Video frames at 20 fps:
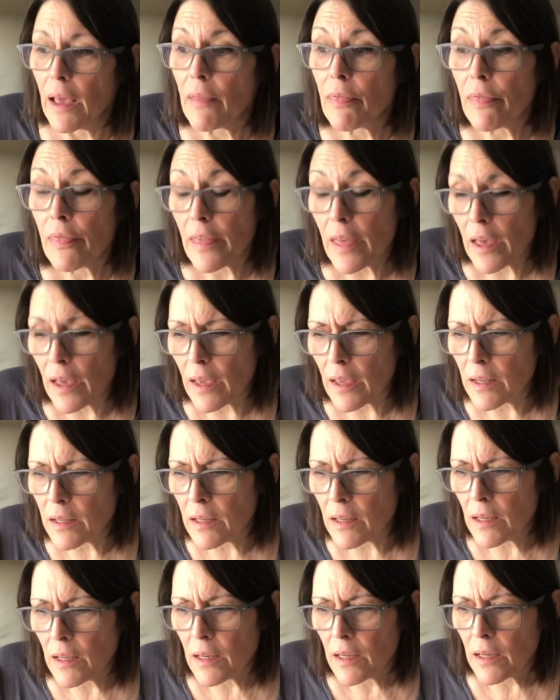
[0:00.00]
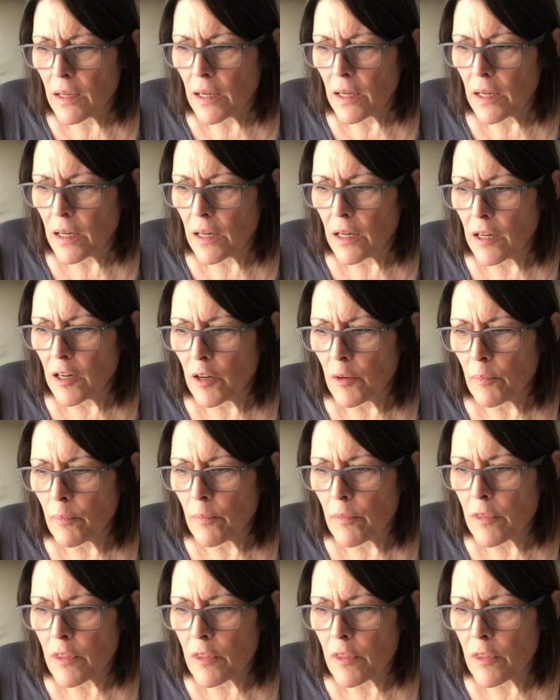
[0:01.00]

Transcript: And then um,